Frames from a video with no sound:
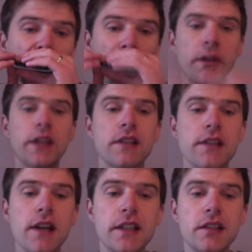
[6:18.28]
Is a
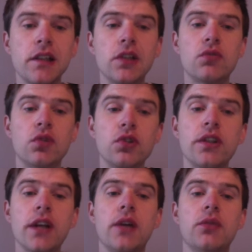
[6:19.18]
nice little
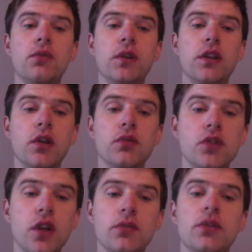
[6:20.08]
rundown with those
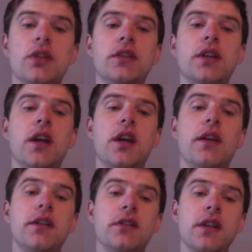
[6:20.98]
notes. It's a
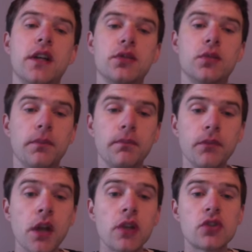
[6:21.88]
nice one.
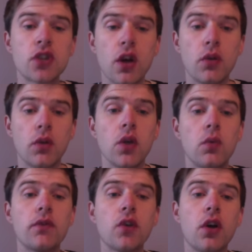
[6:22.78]
So
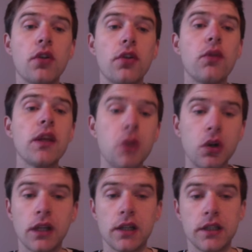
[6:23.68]
we've got three more
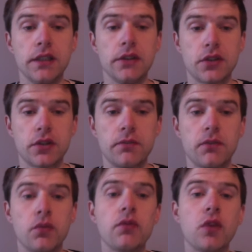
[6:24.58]
lines.
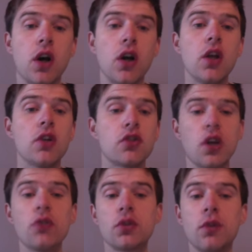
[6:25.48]
We've got
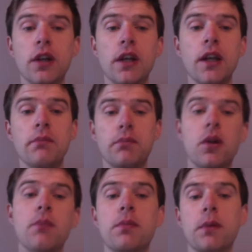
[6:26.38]
"So to honor him,
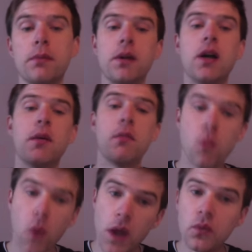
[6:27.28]
pum pum pum,
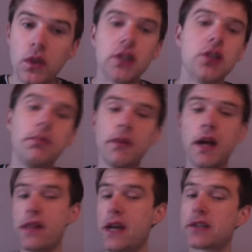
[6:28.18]
when we come,"
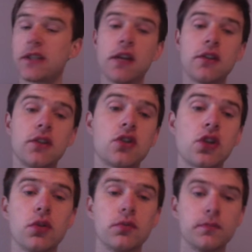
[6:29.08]
and that's the end of the
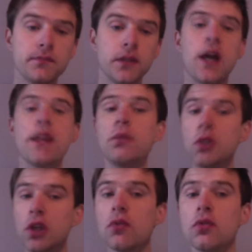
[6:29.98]
tune. And then we'll
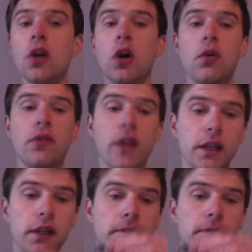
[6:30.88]
go through the whole thing.